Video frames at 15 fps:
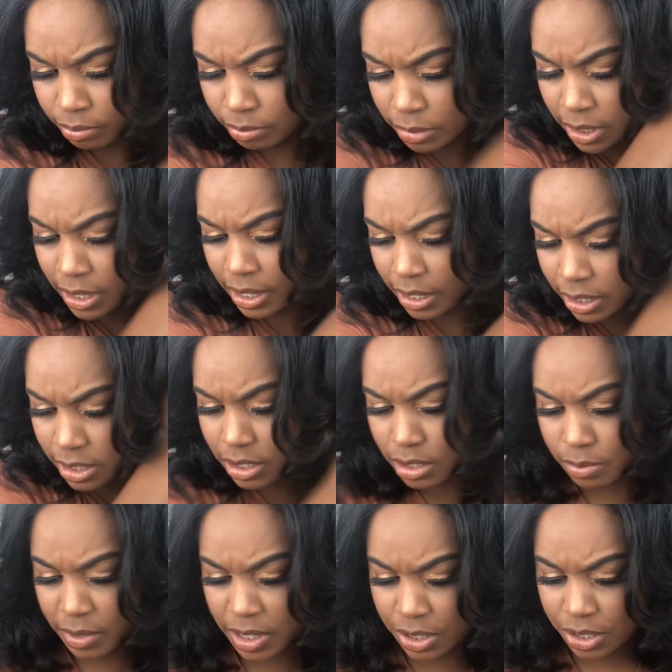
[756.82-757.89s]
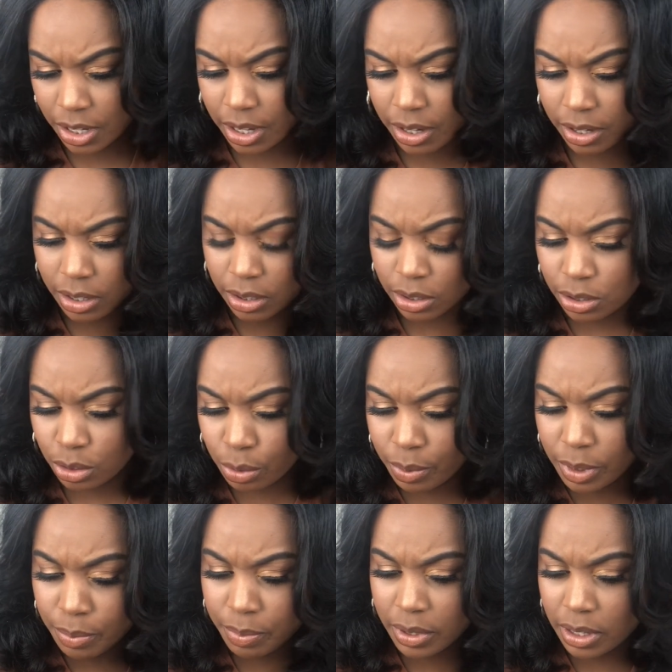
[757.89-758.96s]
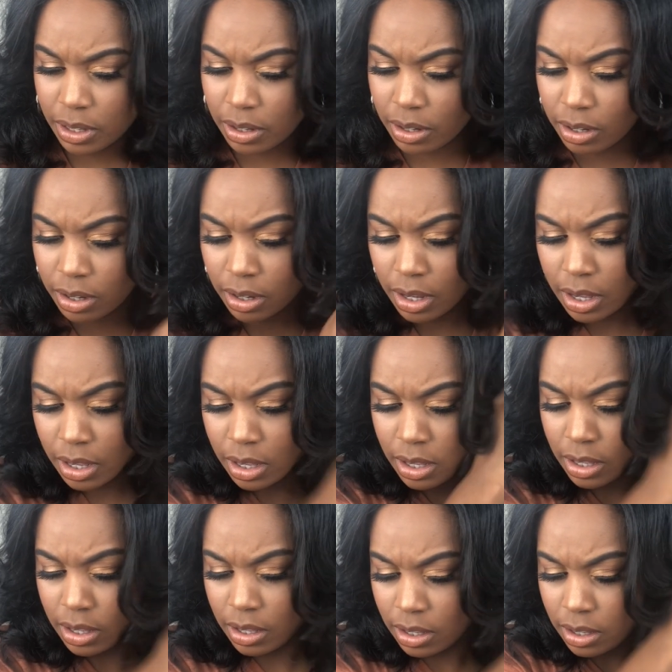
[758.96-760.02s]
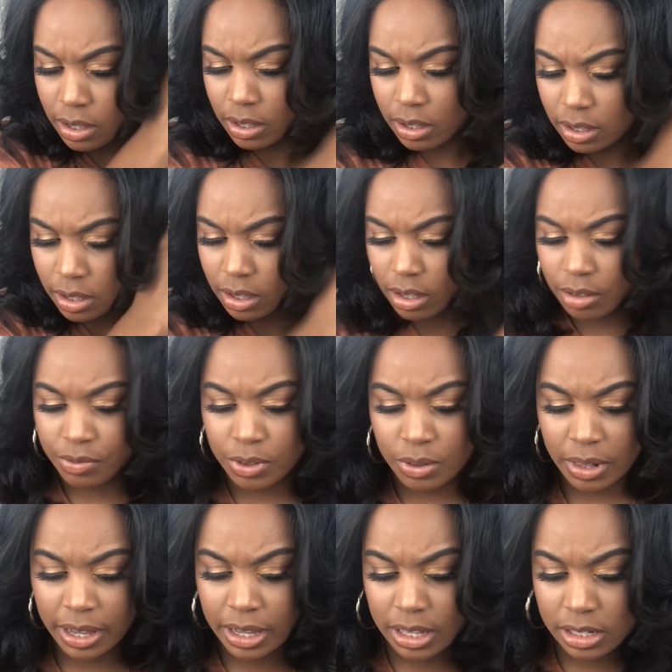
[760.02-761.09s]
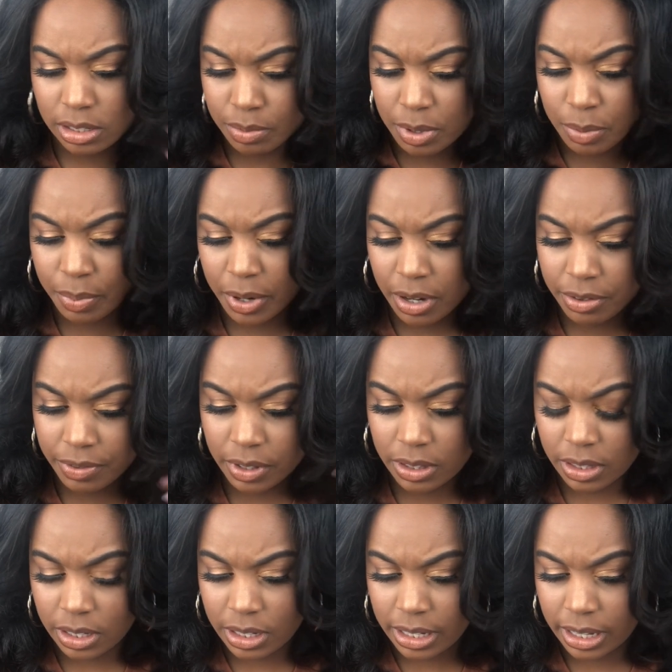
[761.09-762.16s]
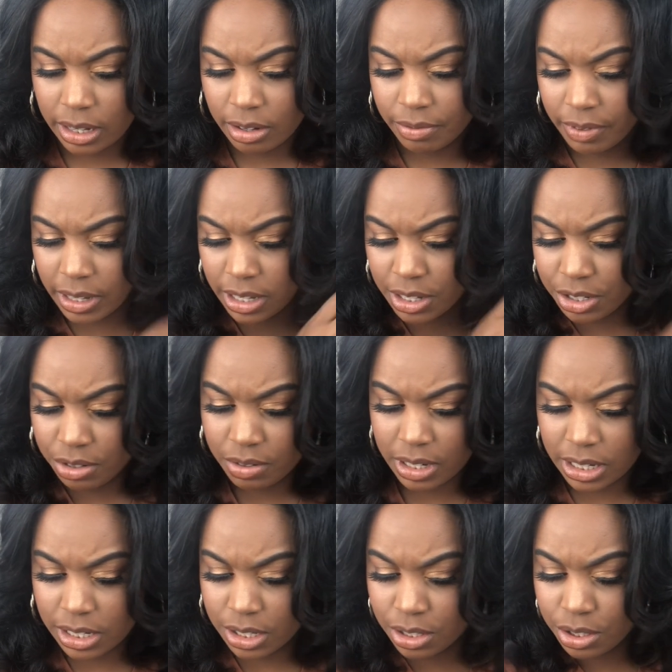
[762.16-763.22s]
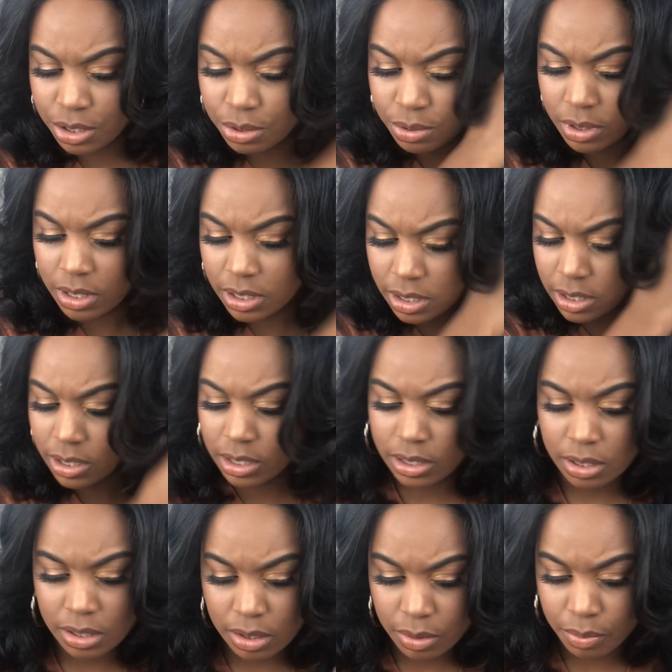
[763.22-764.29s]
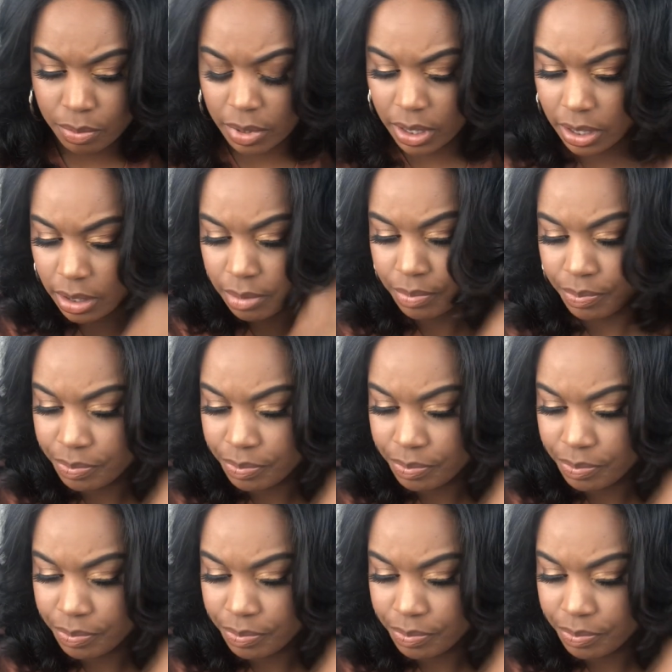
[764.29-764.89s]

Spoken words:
But yeah, it just makes your hair a little bit bigger. If you like it to be perfect, then I'd advise you not to do this, but